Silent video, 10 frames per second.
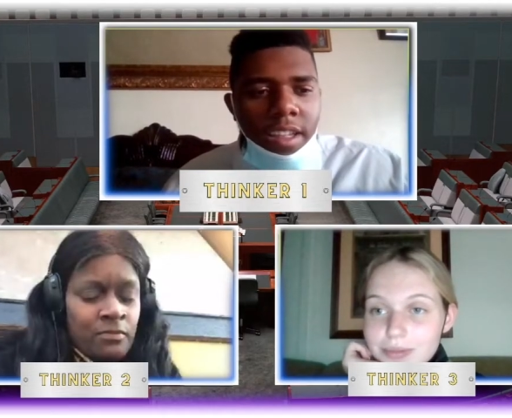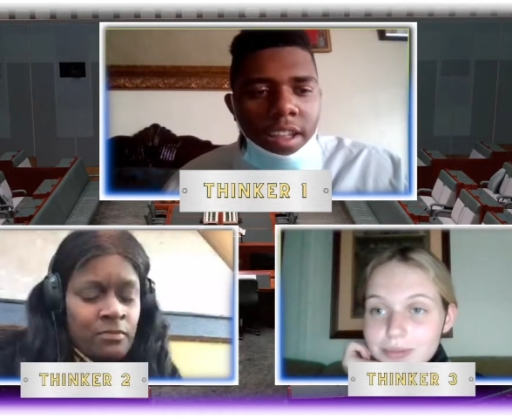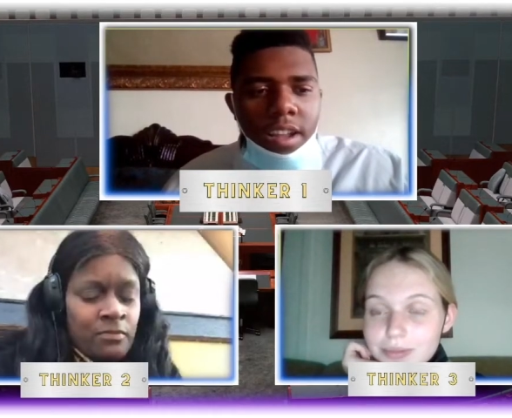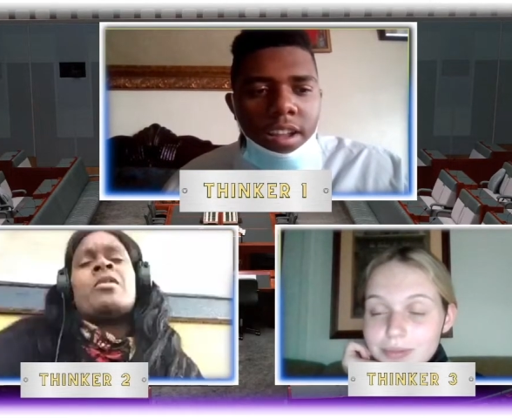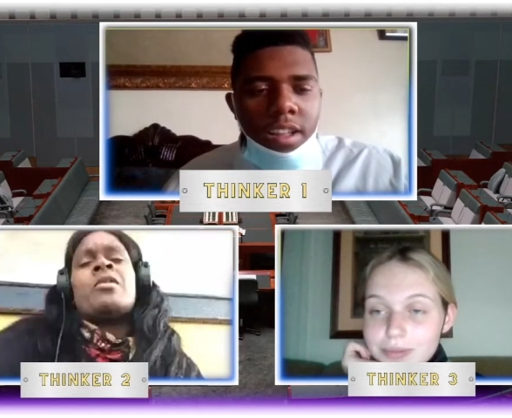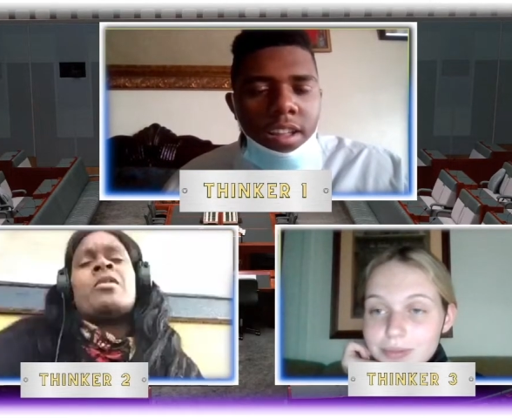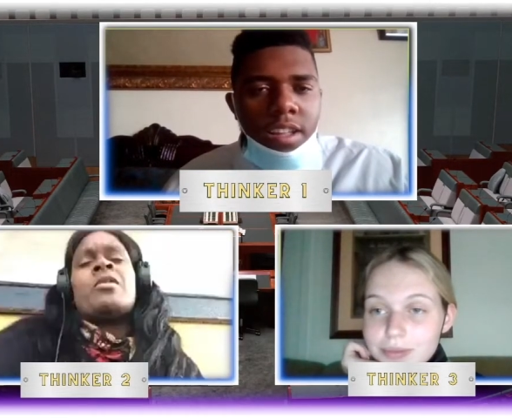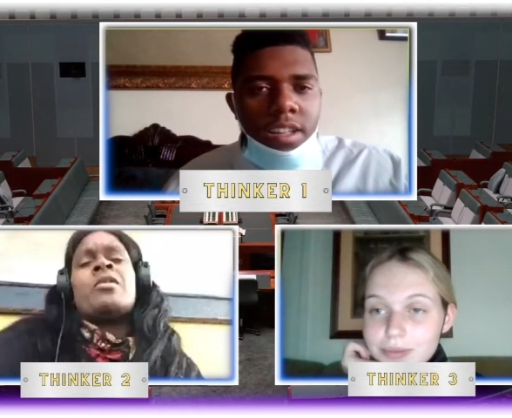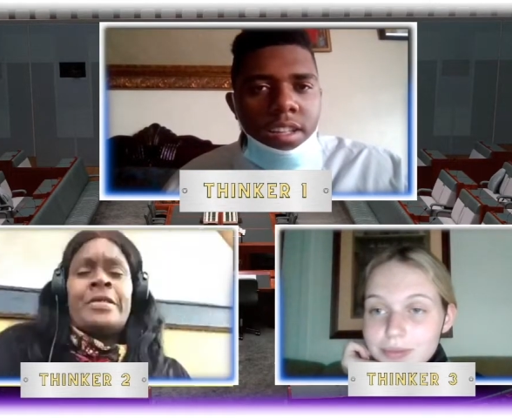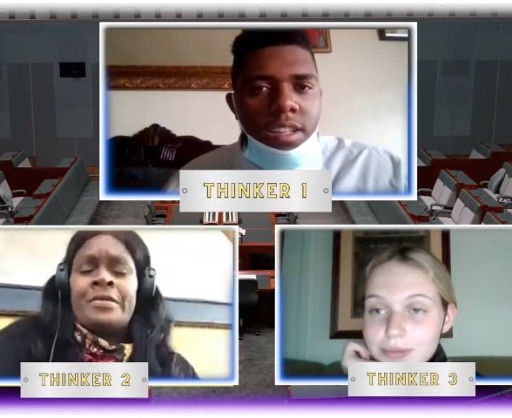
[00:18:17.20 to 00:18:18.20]
Speaker 1: It's probably the
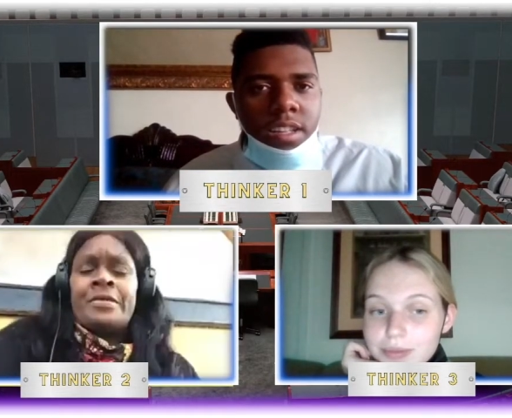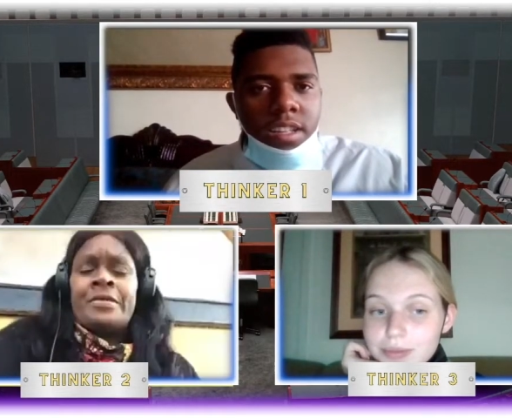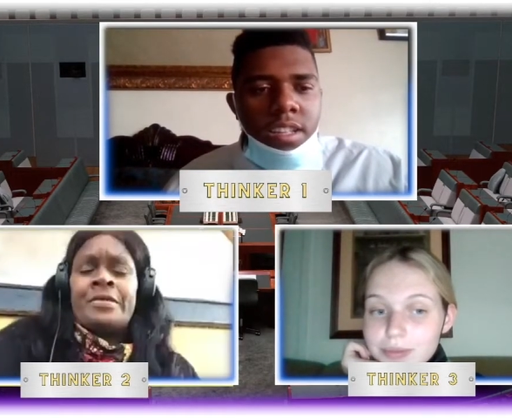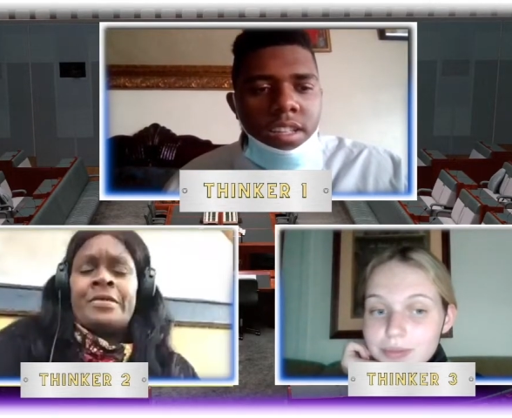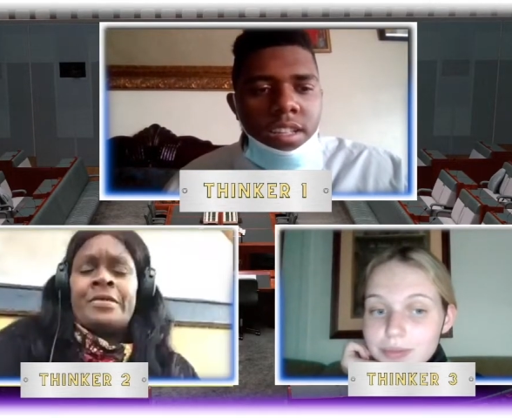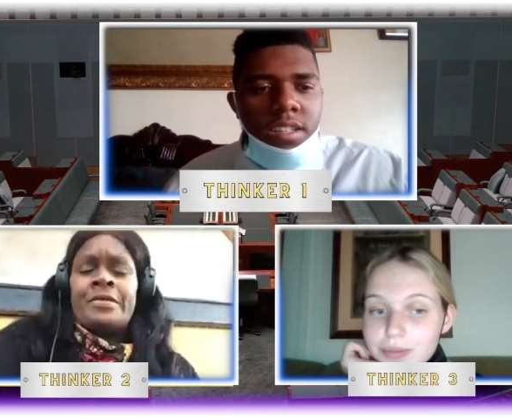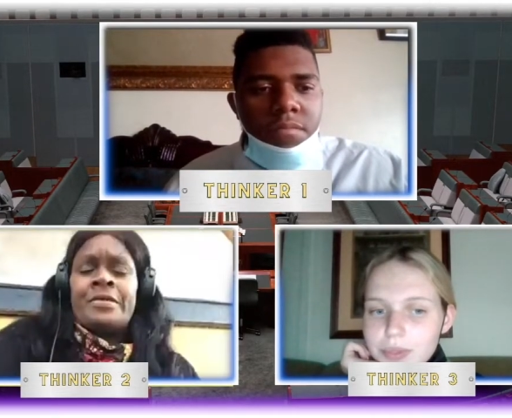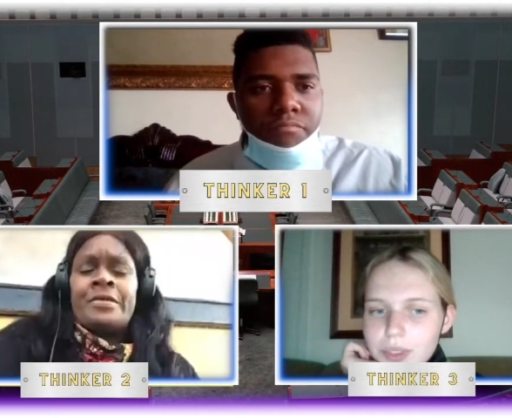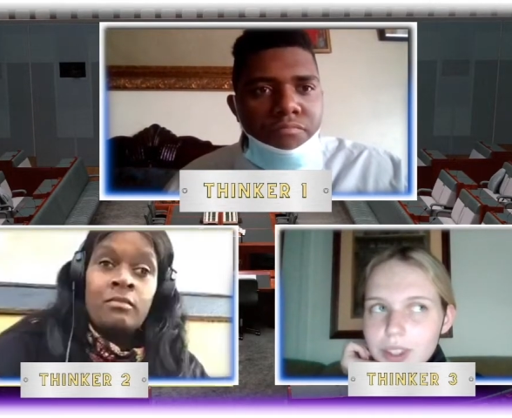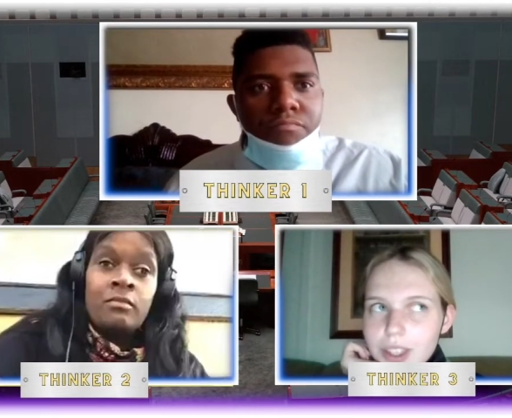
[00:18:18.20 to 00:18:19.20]
best thing.
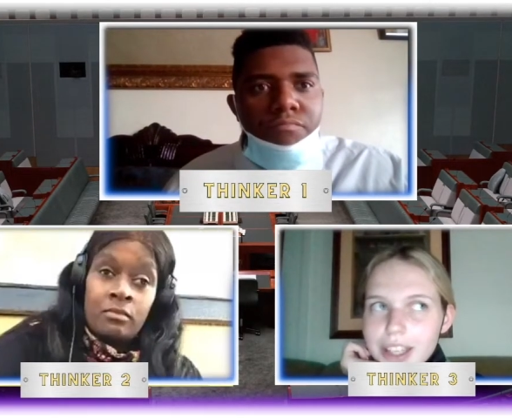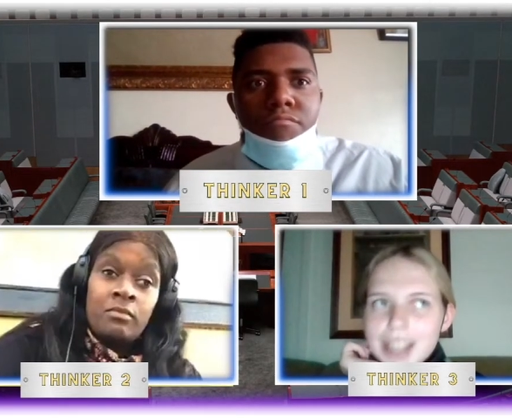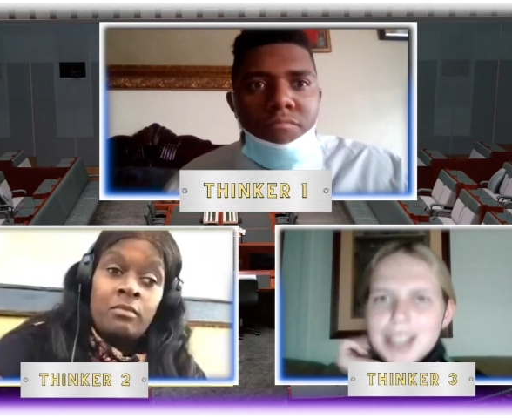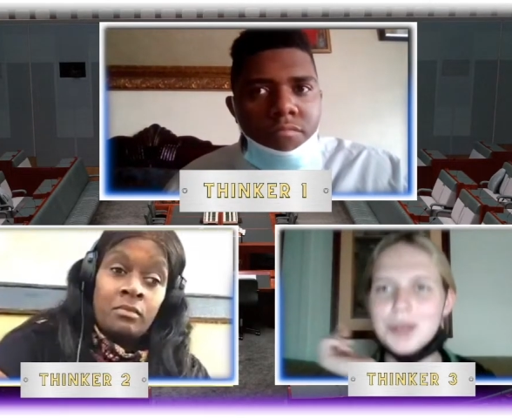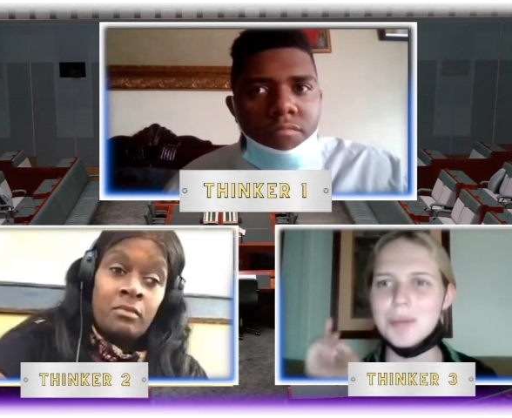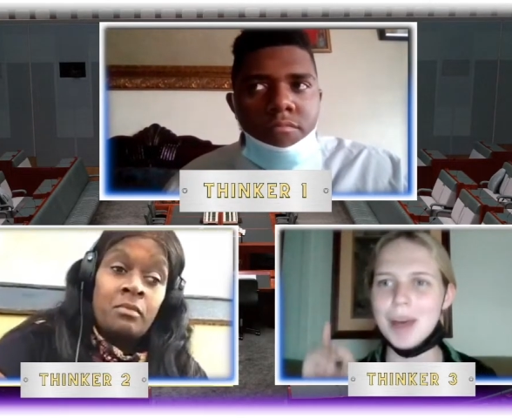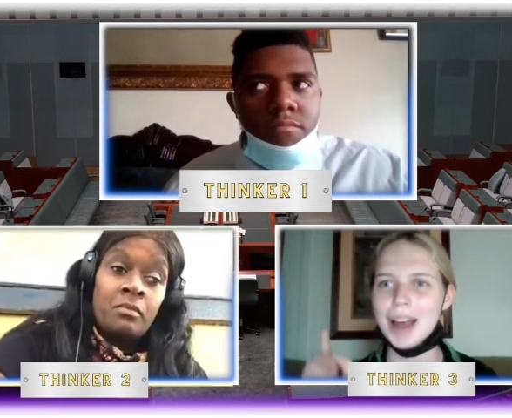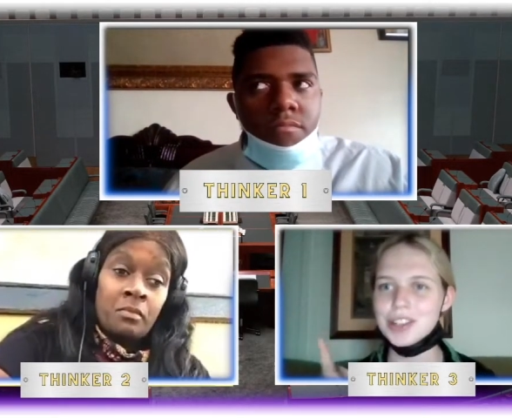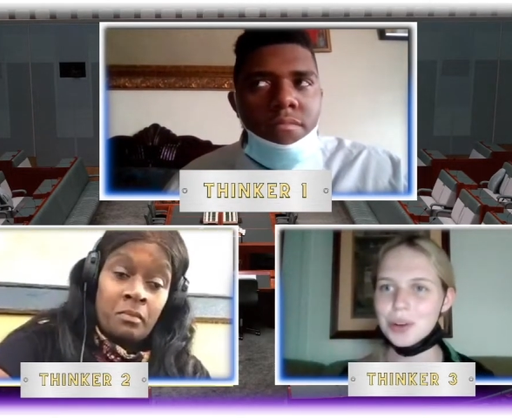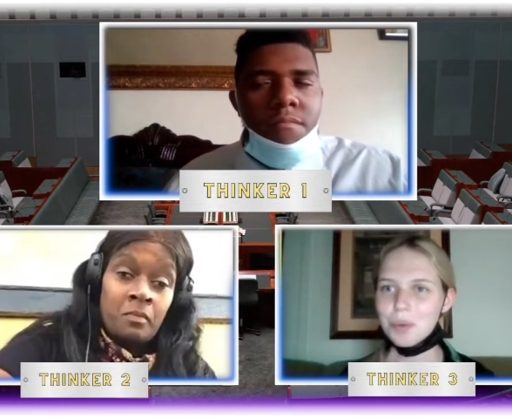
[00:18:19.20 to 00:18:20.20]
Can you
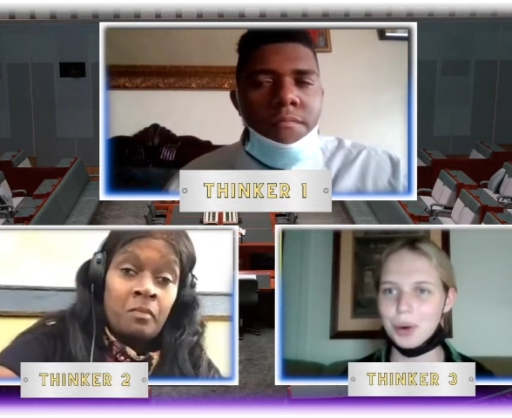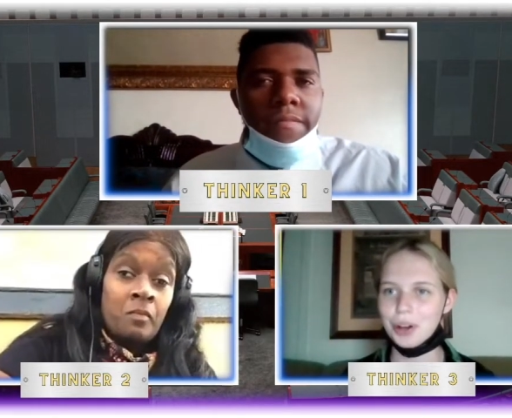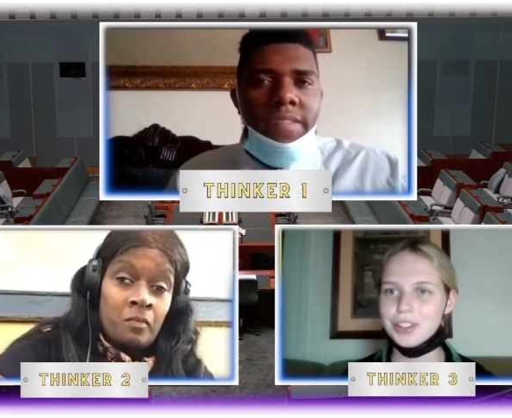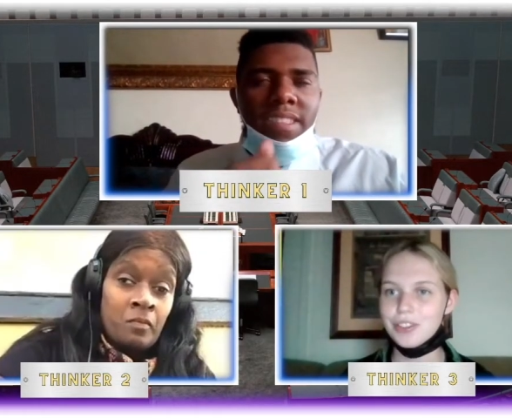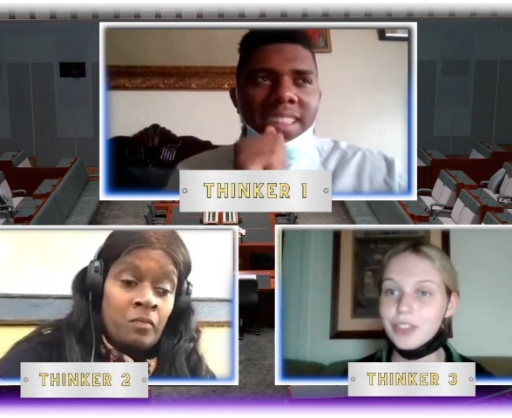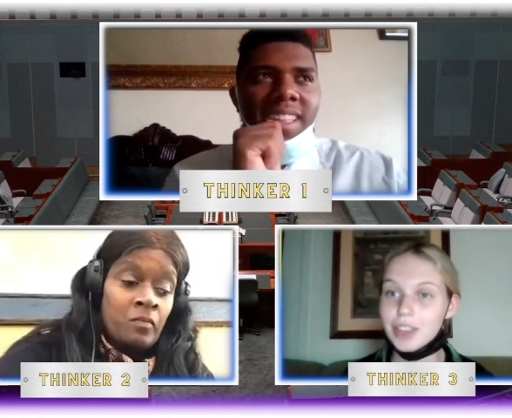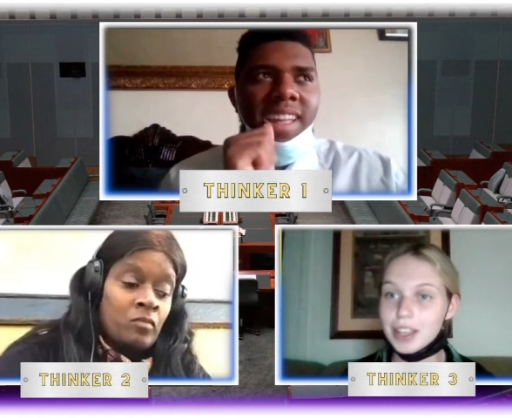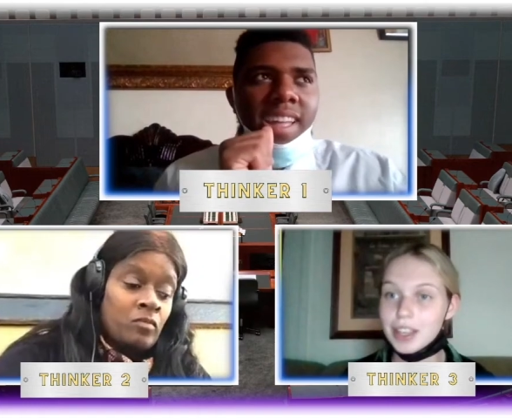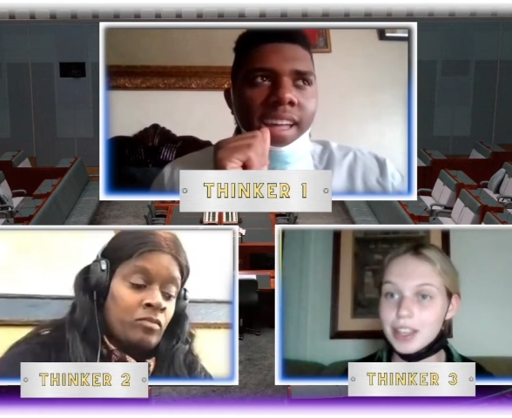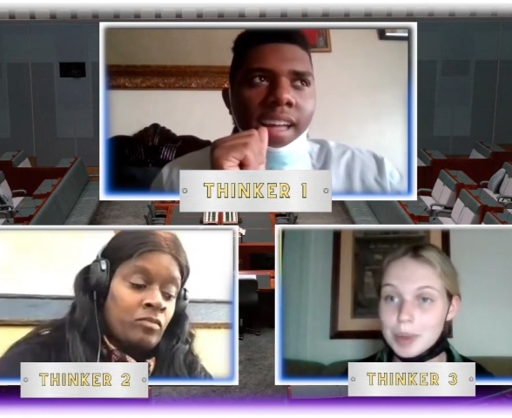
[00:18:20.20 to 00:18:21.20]
imagine a world of
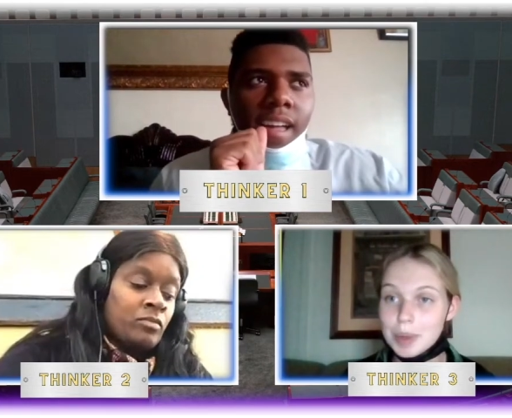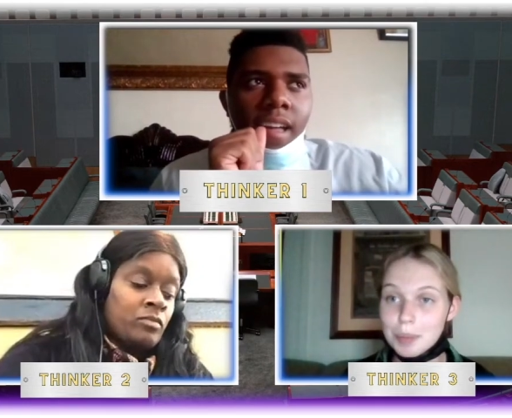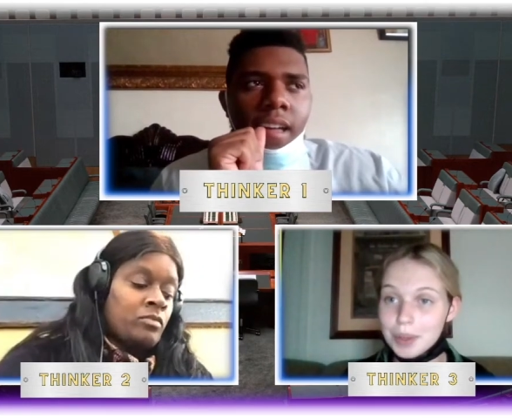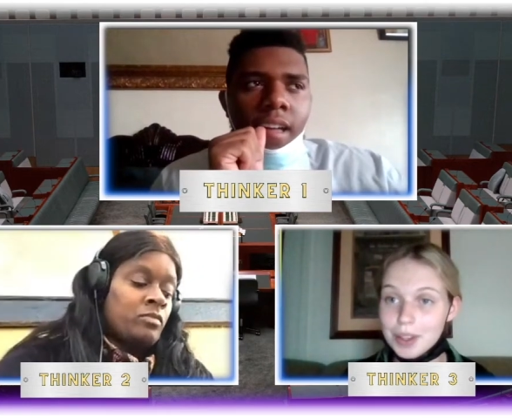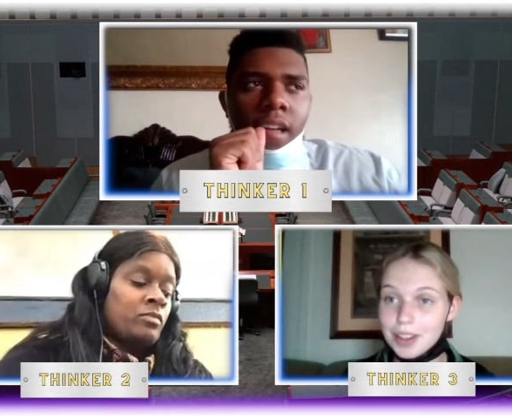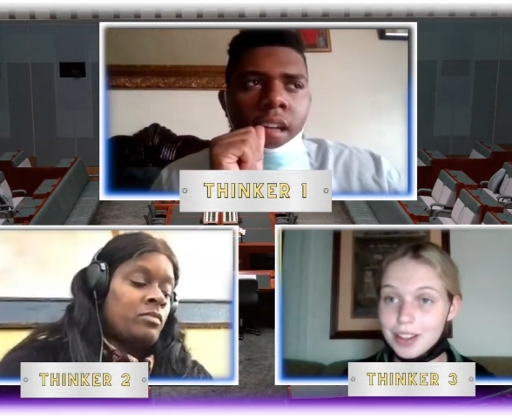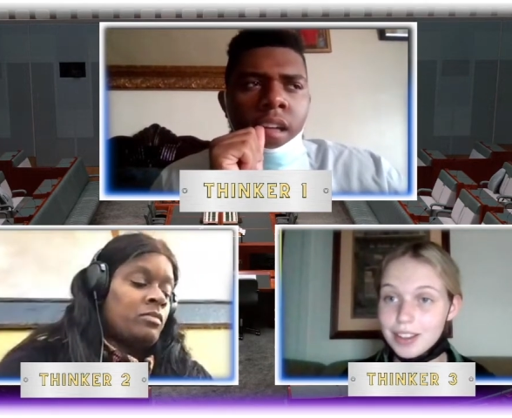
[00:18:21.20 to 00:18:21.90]
thinking people?